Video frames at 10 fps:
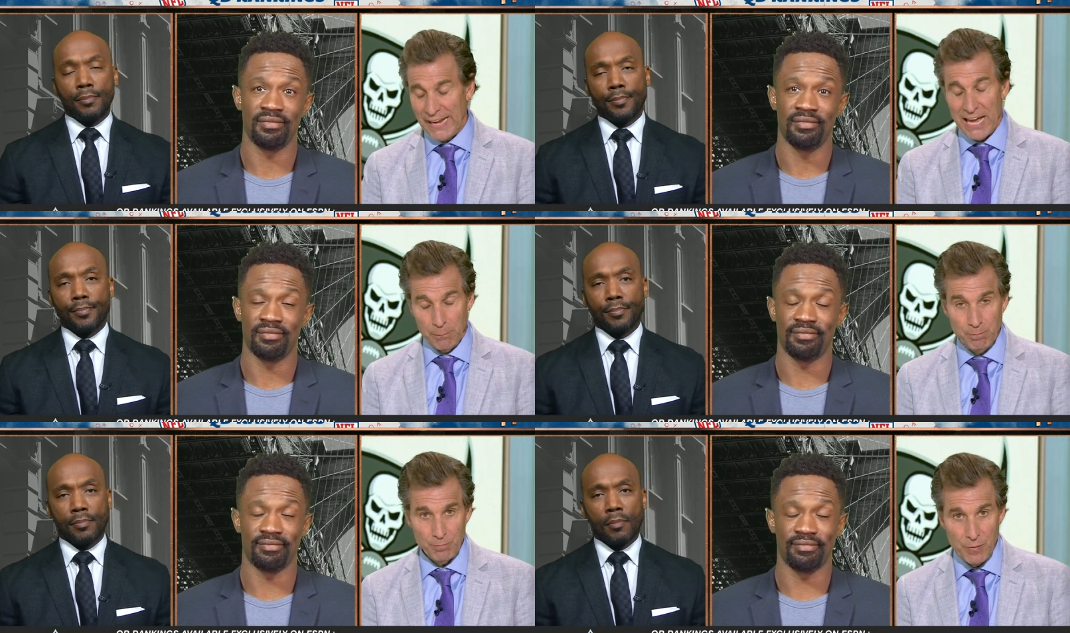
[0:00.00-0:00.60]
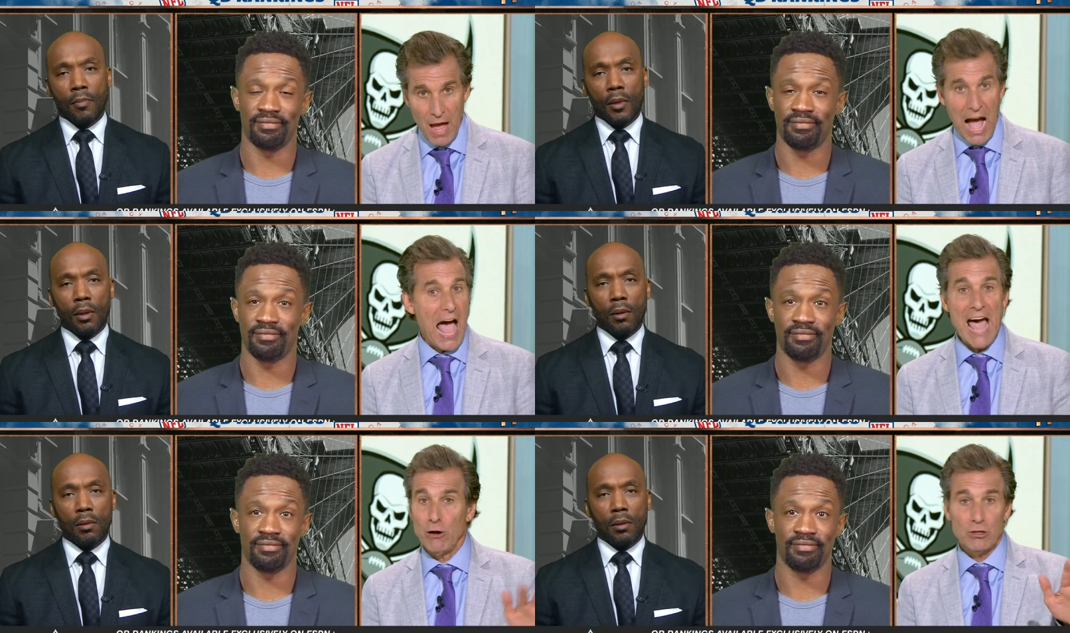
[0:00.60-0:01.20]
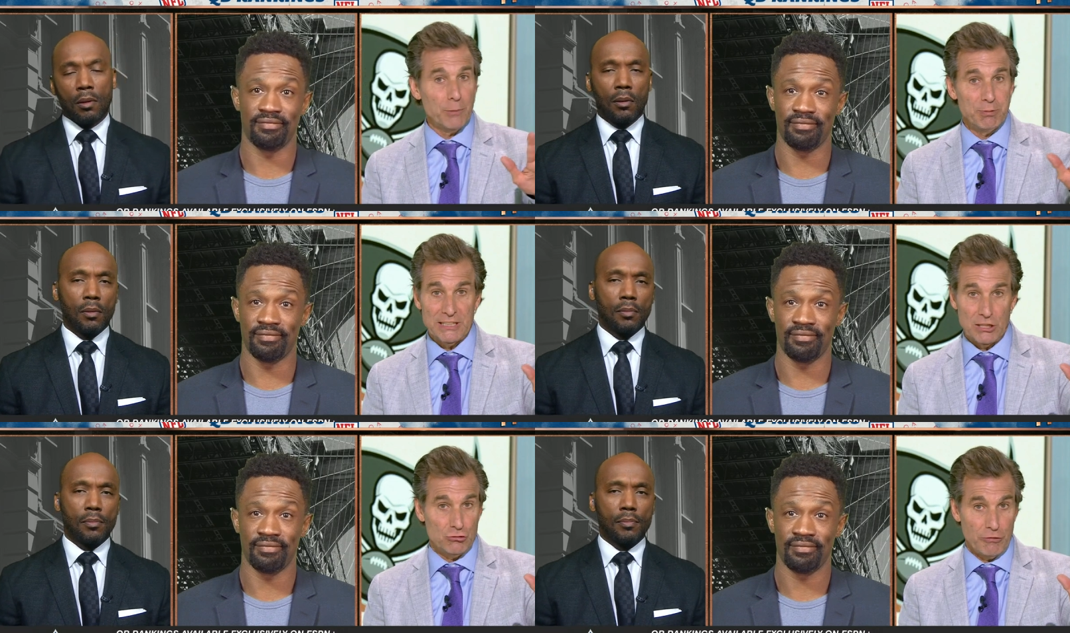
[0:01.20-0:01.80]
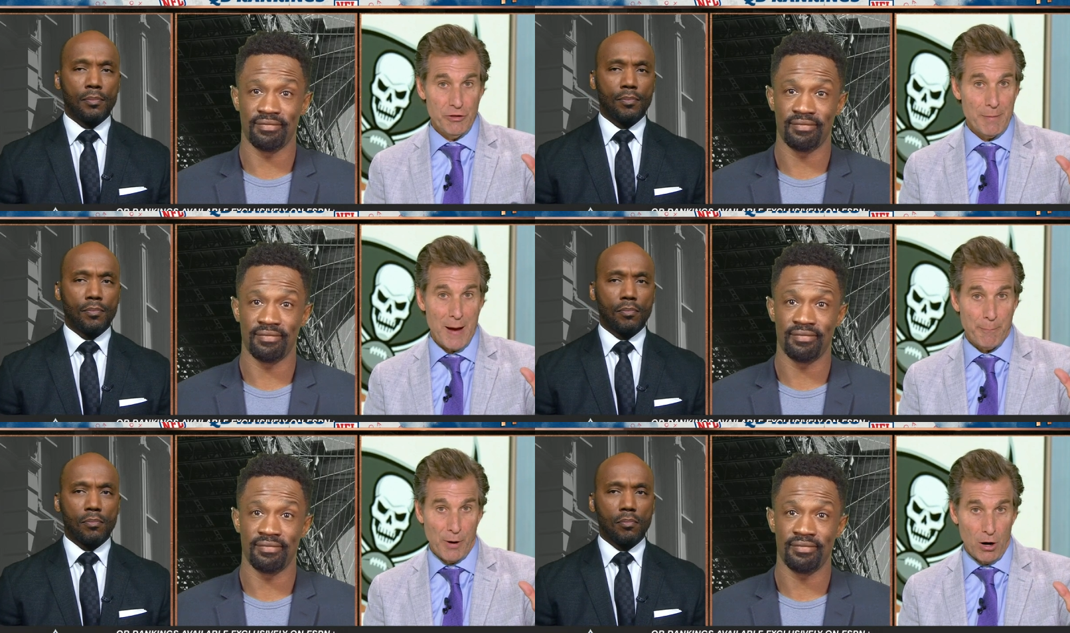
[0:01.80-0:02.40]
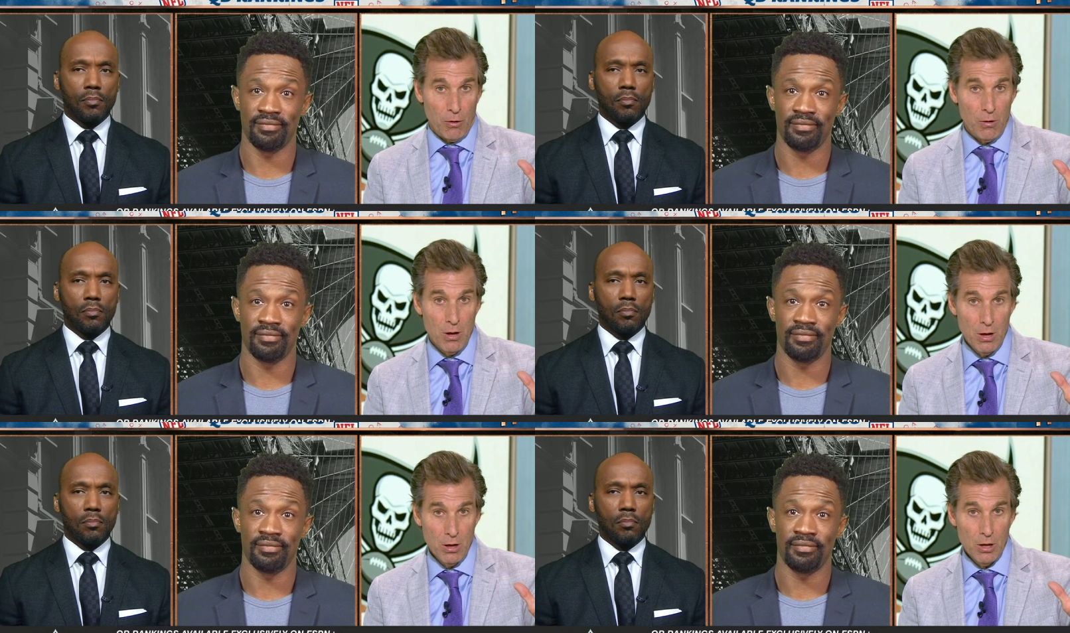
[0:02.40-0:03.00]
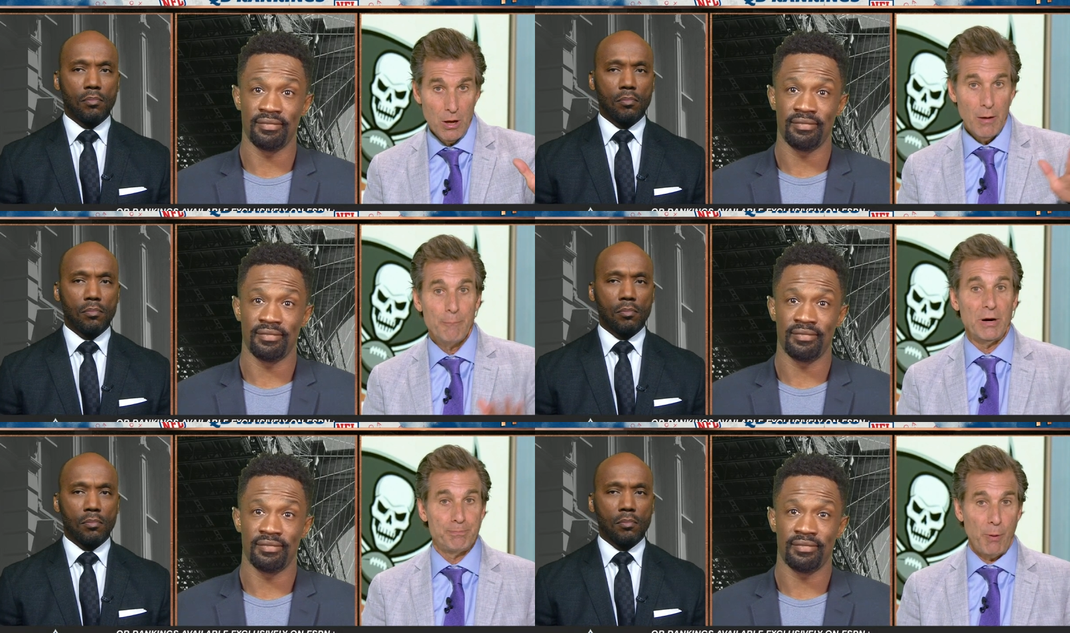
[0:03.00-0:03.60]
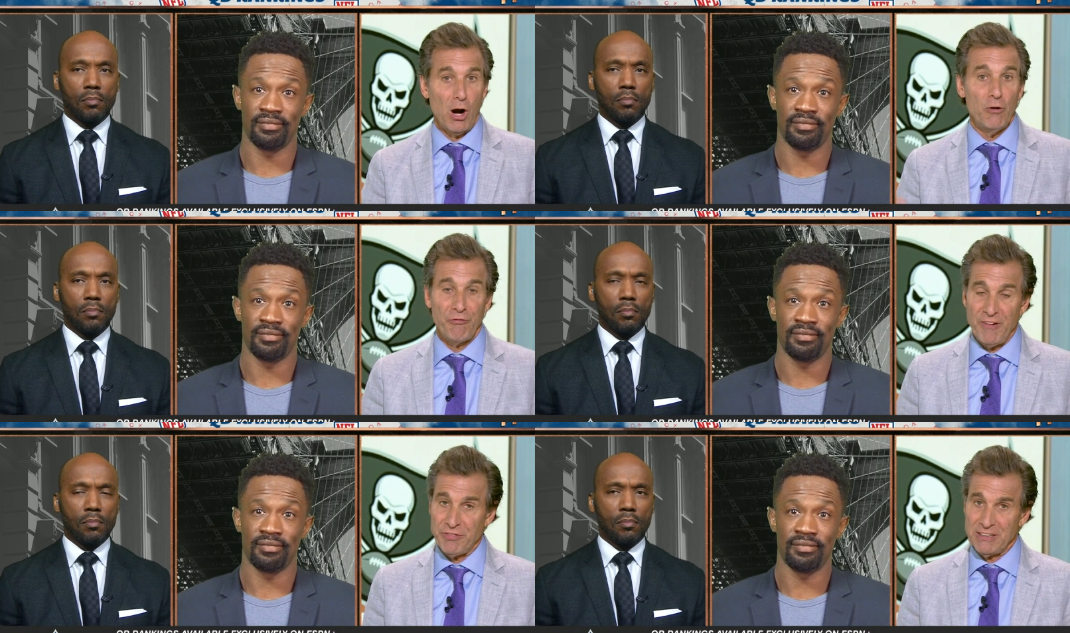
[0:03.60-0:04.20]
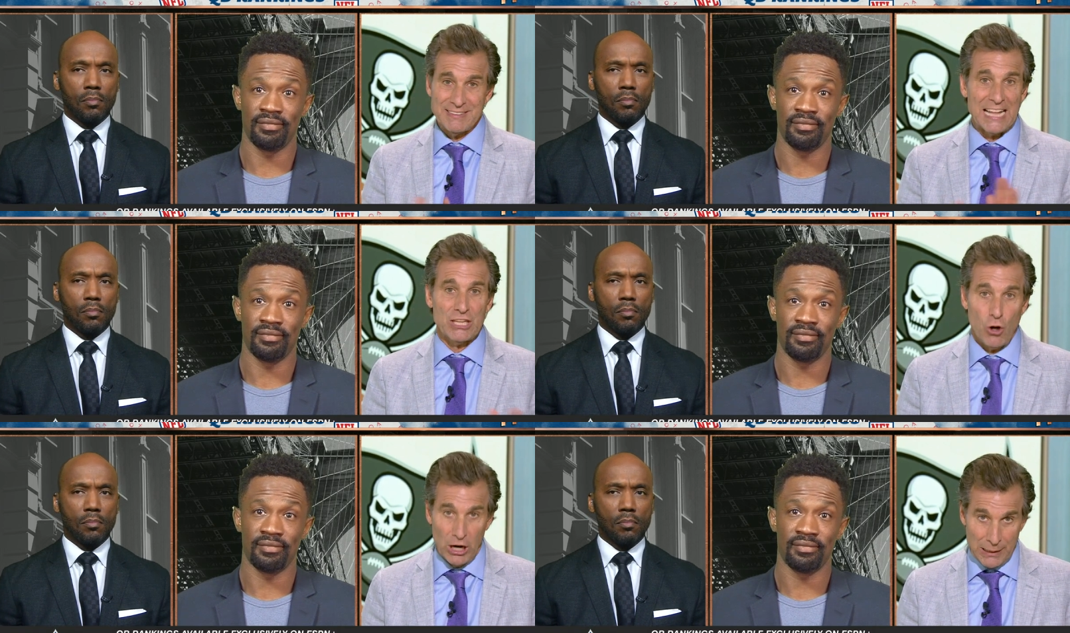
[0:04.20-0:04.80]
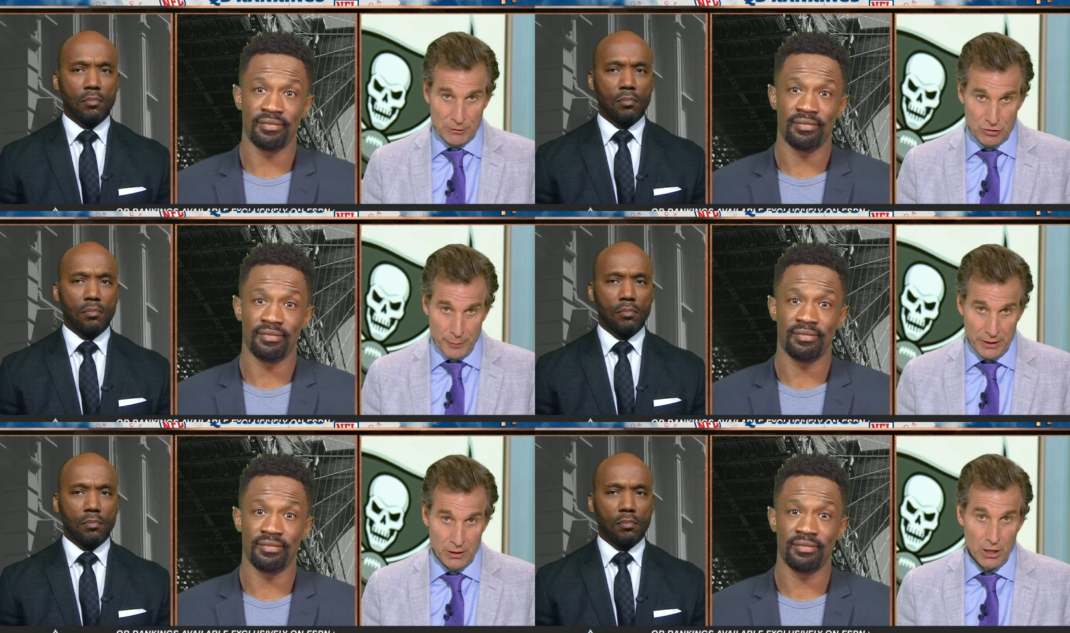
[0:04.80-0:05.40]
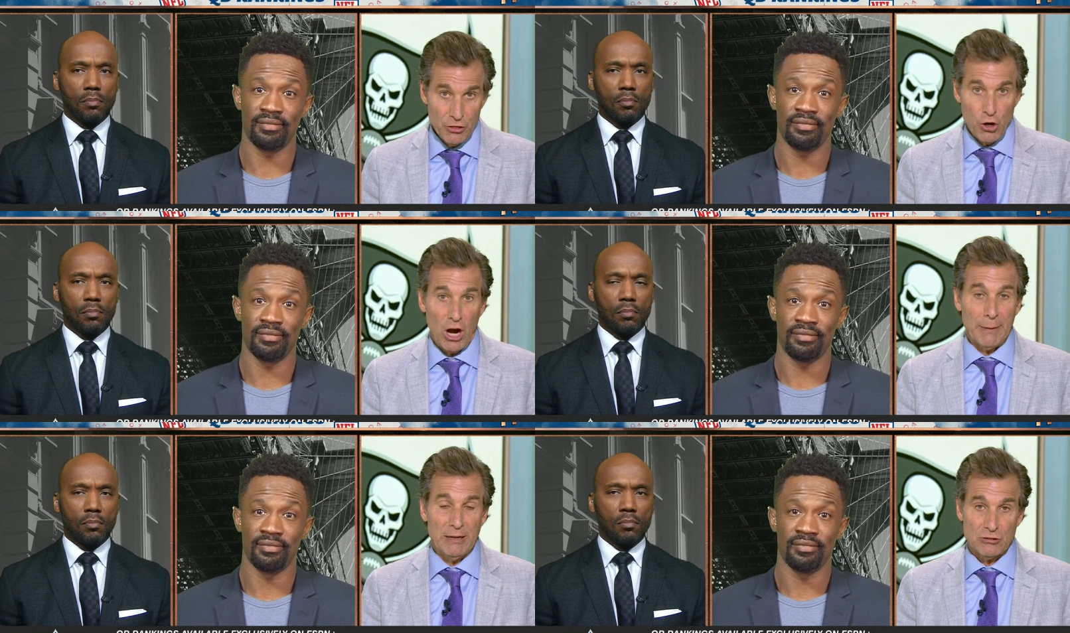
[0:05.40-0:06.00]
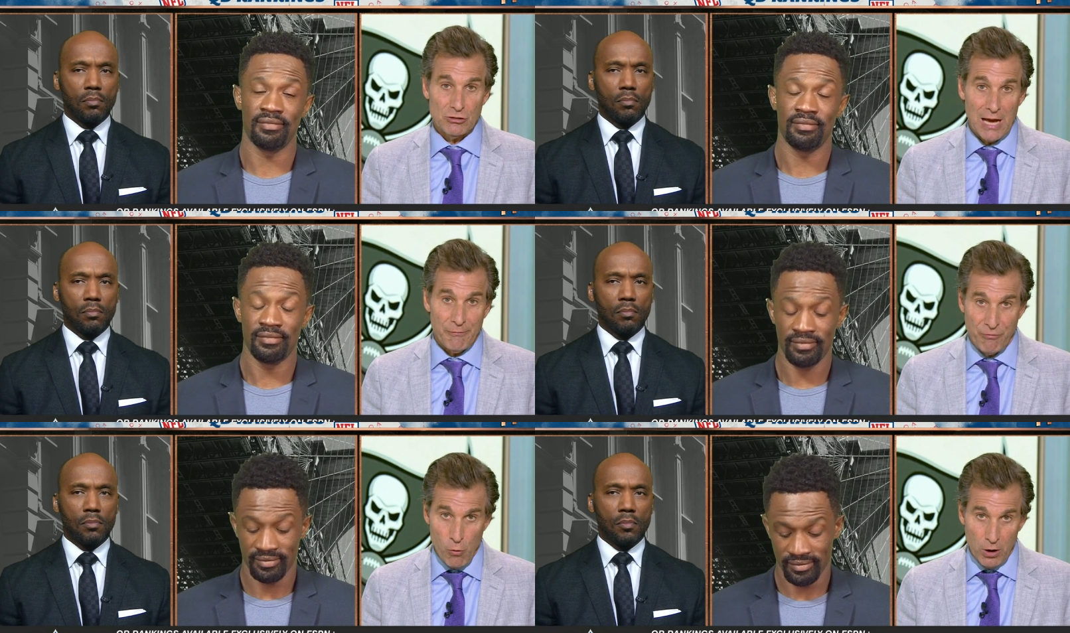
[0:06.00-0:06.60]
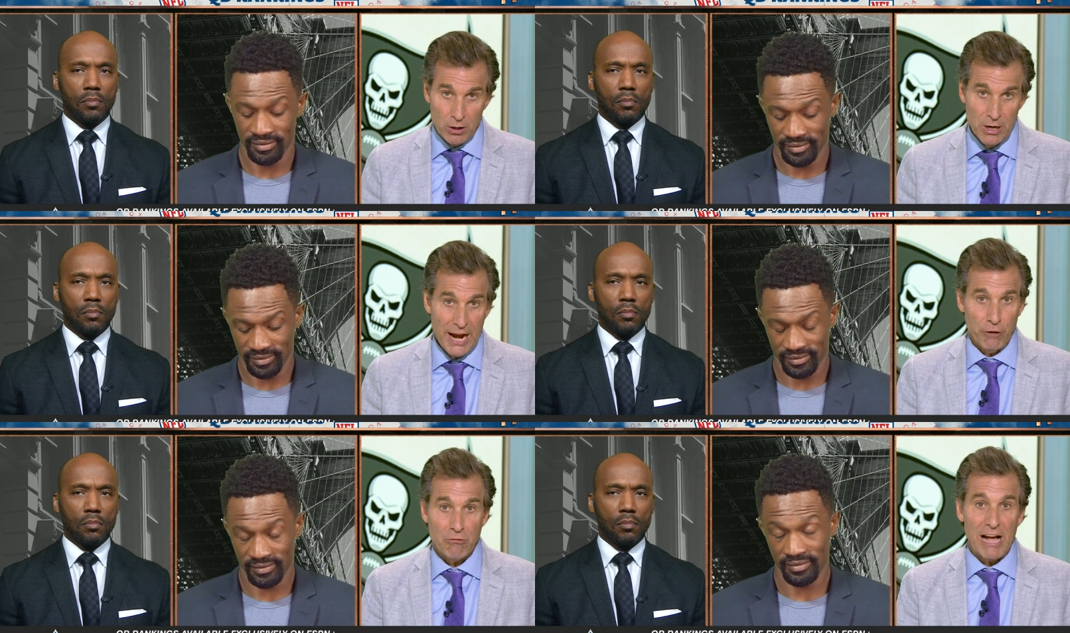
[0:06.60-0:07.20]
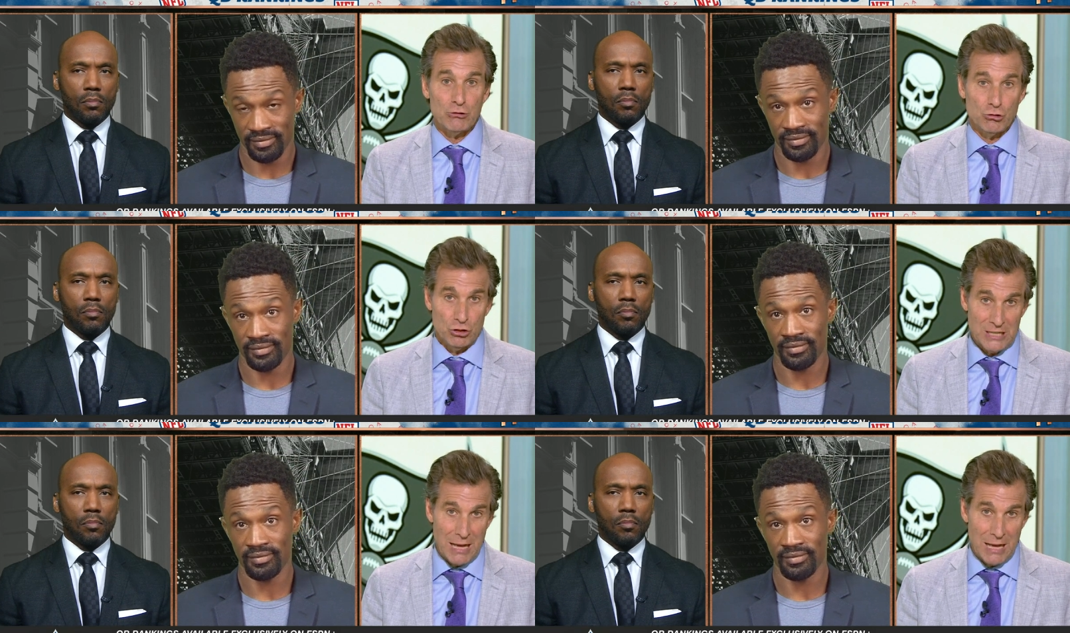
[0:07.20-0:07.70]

Speaker 1: I get him. I, I don't completely disagree with you about Burrow, but Burrow fifth is not the argument to me. The argument's the top four, and Rodgers